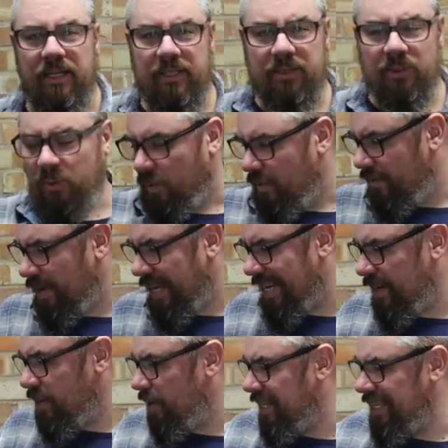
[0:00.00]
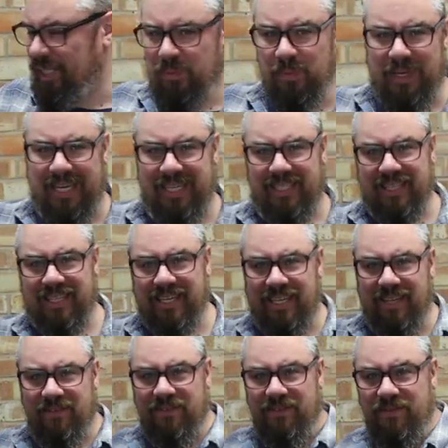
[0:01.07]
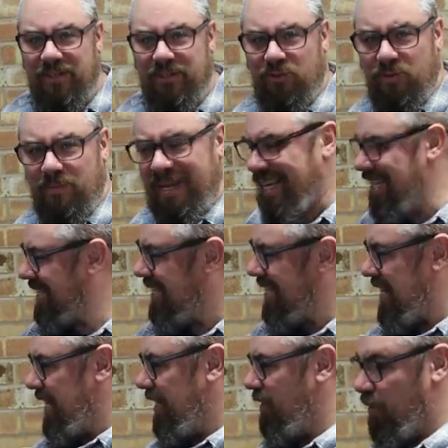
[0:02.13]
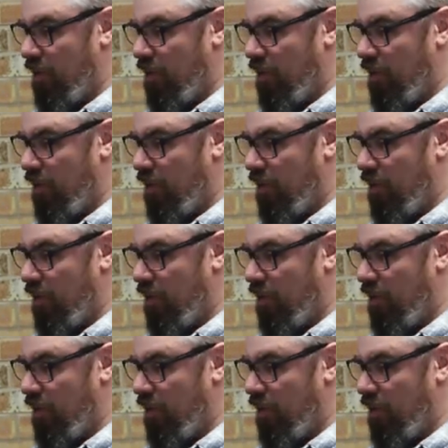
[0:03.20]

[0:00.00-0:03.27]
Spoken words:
So I've kind of got this space that if the fish room ends here